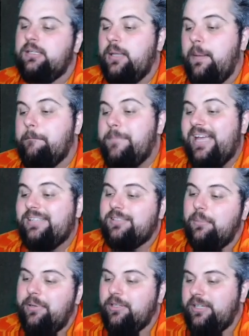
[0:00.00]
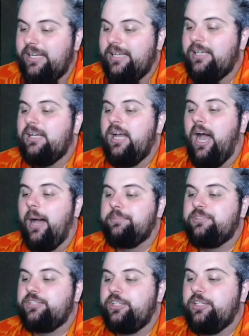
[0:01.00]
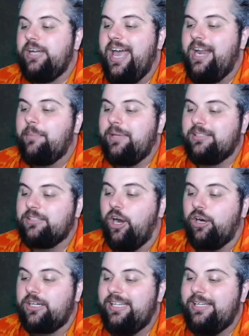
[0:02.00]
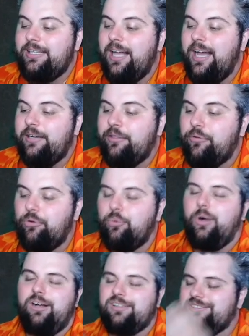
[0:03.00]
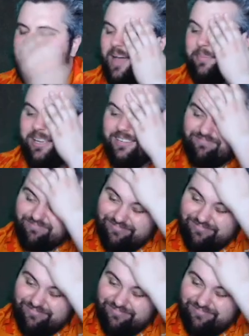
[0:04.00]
Base ability. Obscured enemies are keylined through walls. I mean,